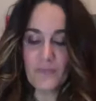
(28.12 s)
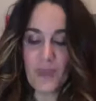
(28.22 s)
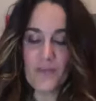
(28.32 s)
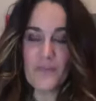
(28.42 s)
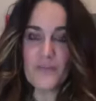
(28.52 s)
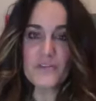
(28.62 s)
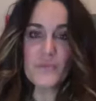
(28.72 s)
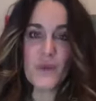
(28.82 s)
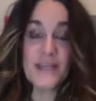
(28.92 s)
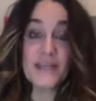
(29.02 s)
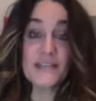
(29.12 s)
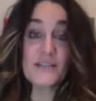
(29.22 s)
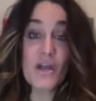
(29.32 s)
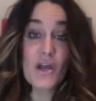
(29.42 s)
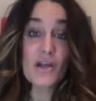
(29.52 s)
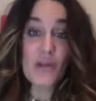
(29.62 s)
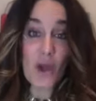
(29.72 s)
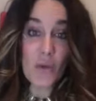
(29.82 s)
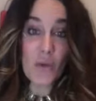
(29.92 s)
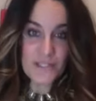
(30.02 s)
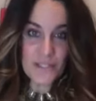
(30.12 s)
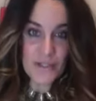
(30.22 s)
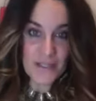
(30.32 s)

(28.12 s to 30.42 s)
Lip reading: The first one is go into your